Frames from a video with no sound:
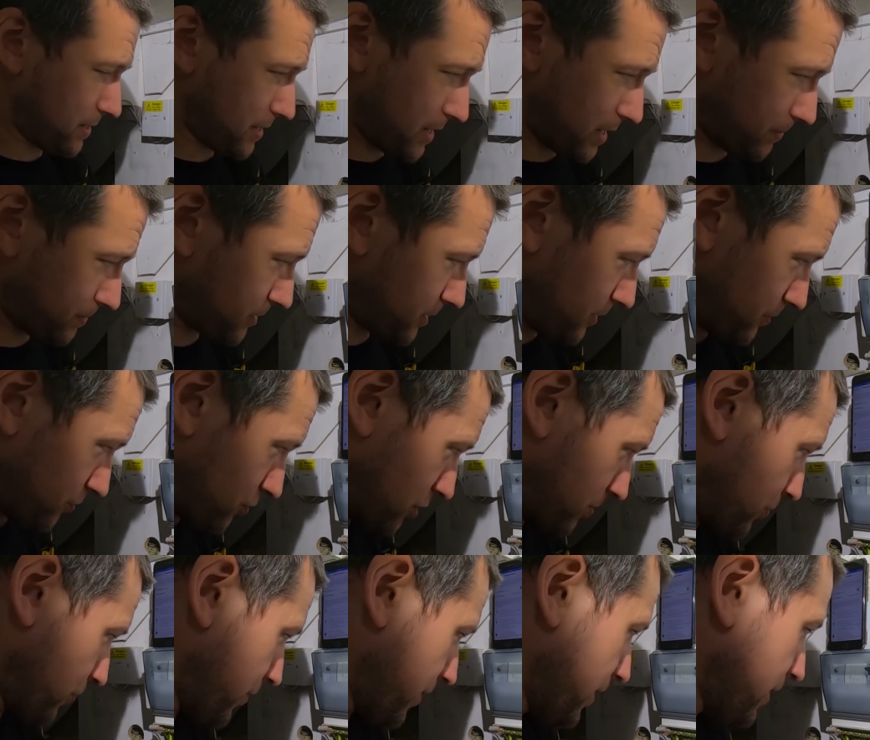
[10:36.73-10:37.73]
Absolute
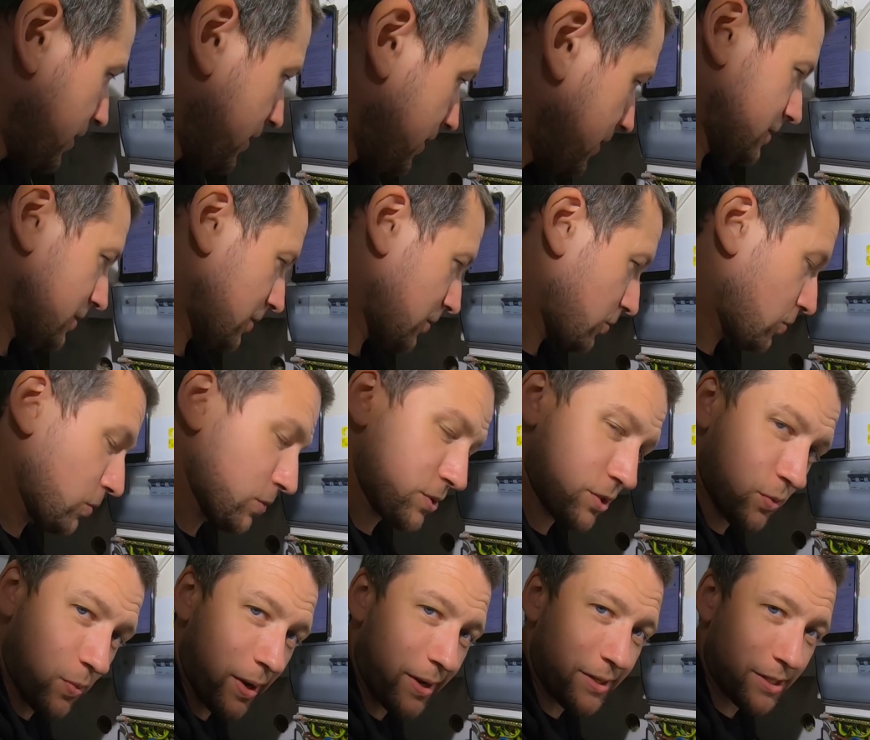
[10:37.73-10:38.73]
robbery. So, of course,
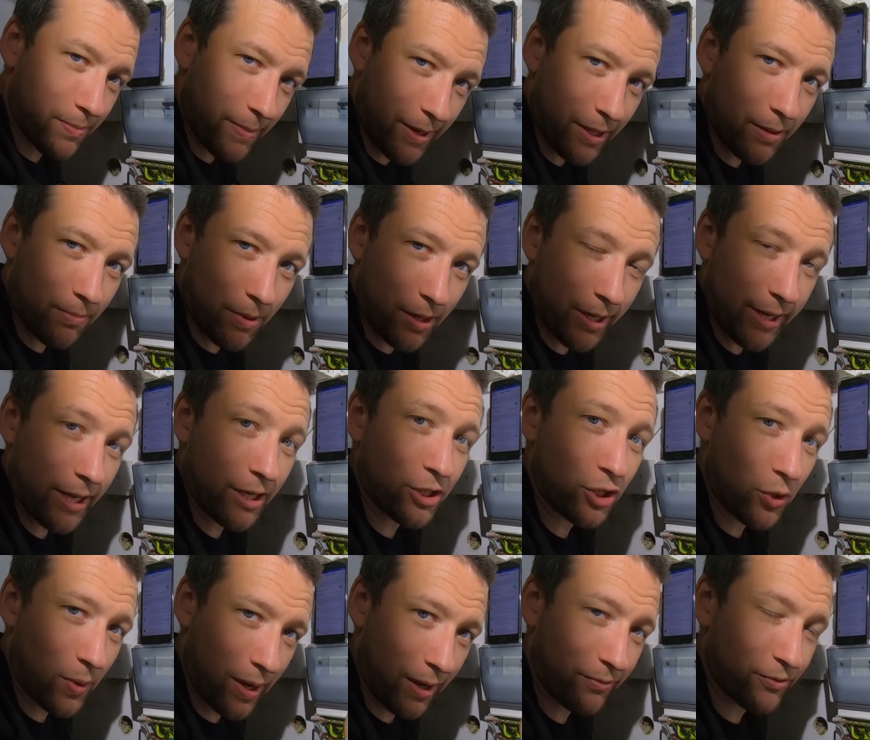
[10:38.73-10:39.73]
the way to make the money
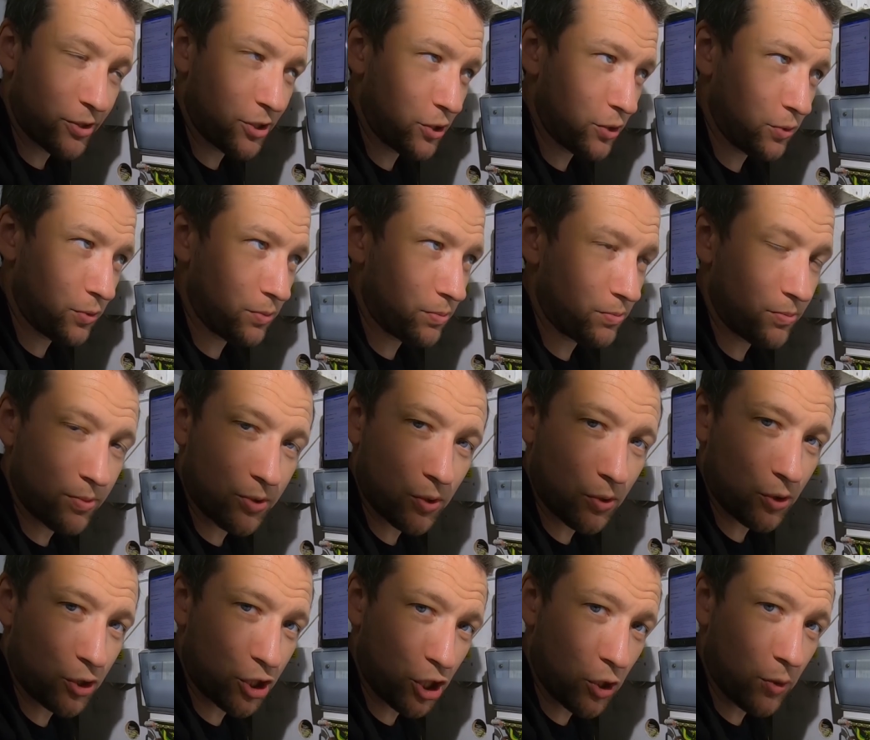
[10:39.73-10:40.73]
is you have to do
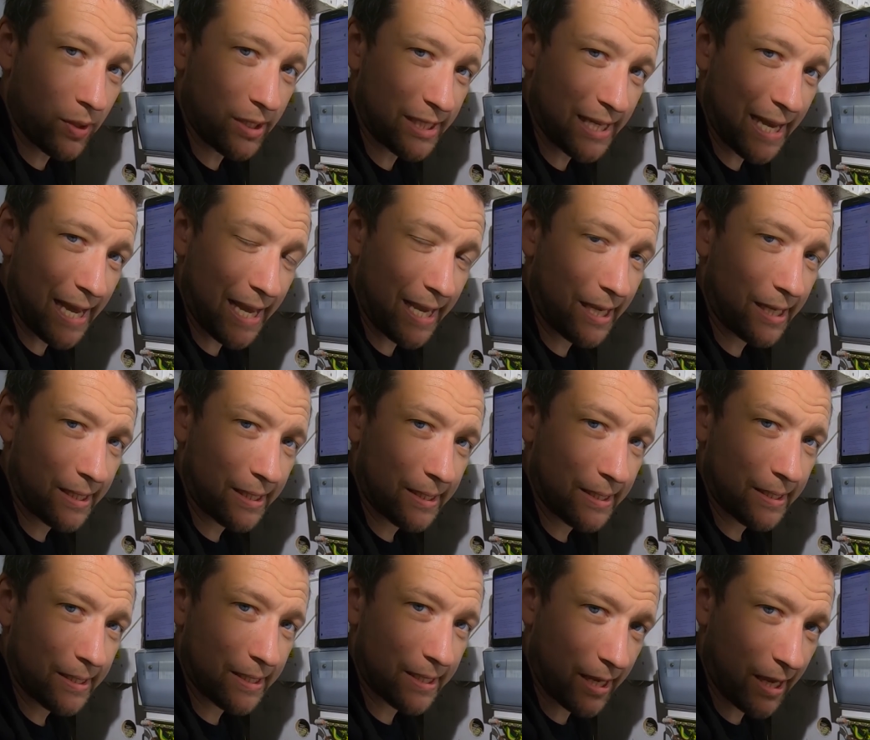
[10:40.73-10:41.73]
sort of 2 a day
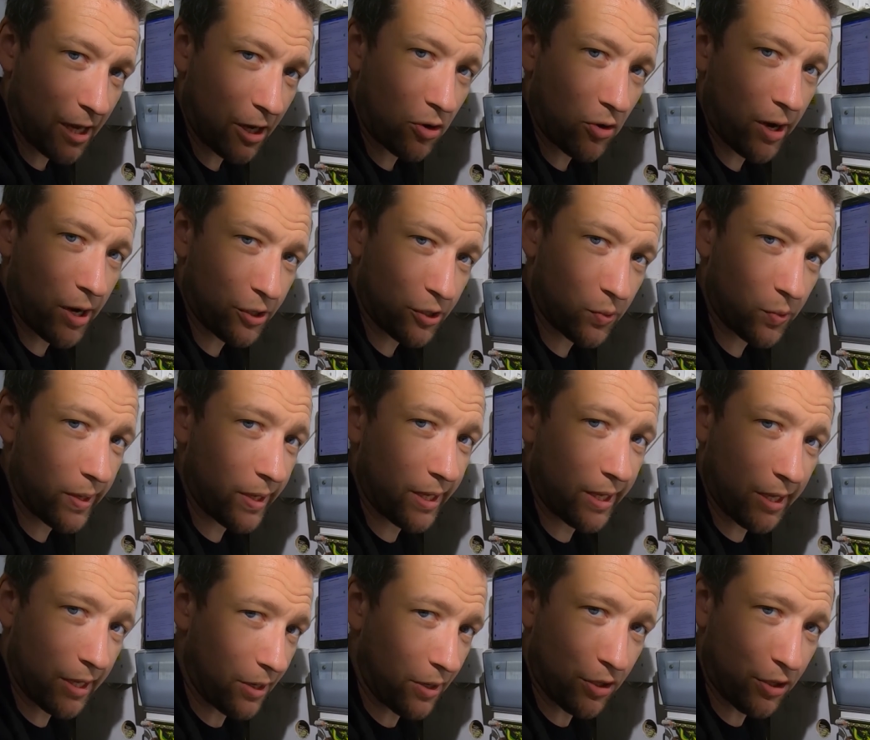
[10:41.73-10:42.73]
to get £1,000 a
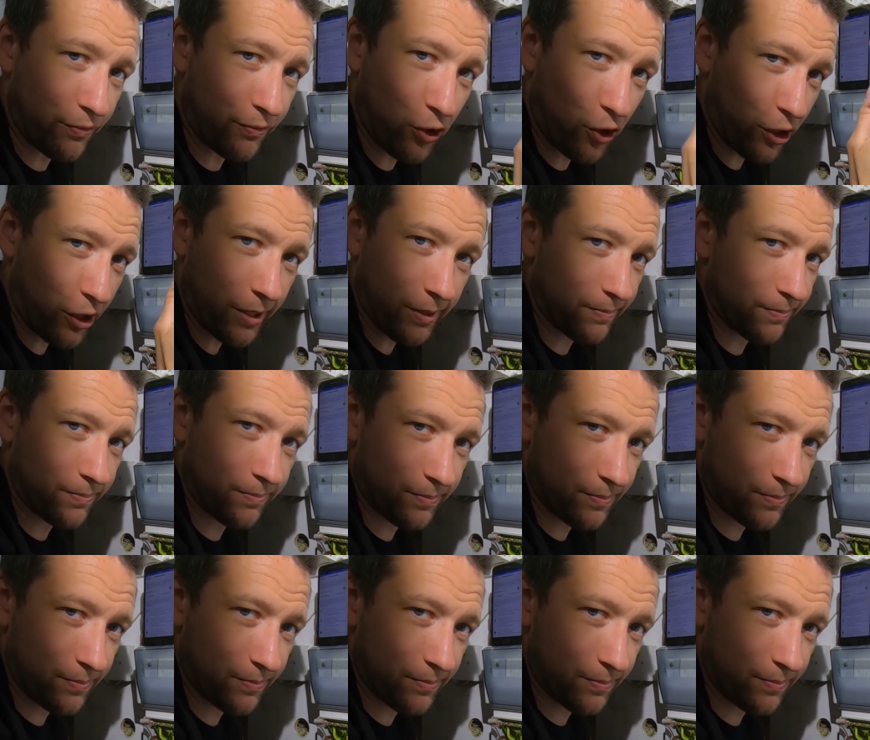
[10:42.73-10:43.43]
week. You know, you've got to...